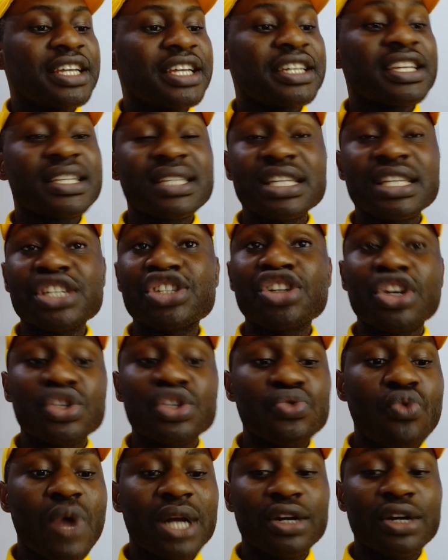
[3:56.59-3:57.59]
This is just
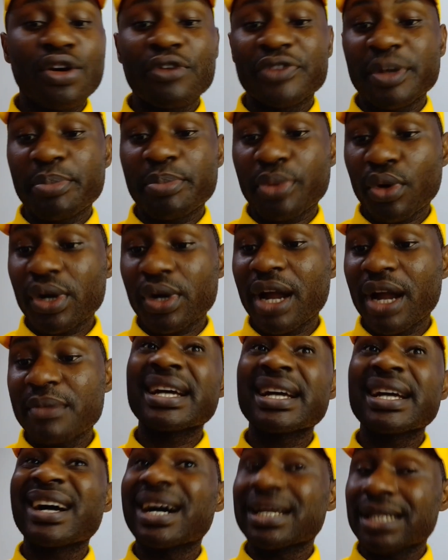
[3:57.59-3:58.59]
one of the programs.
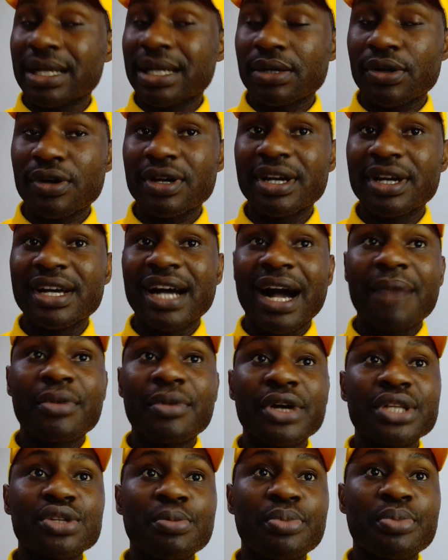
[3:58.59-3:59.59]
The catalog, I'm
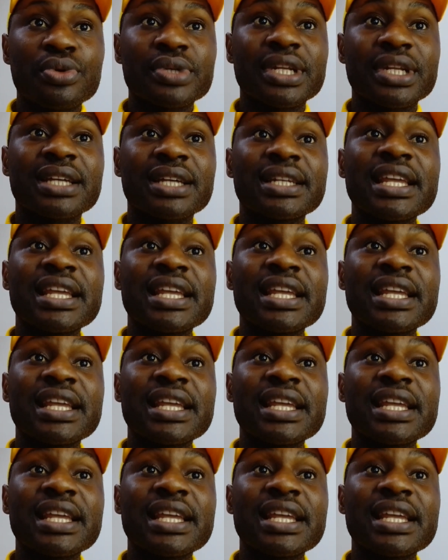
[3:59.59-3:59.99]
going to put the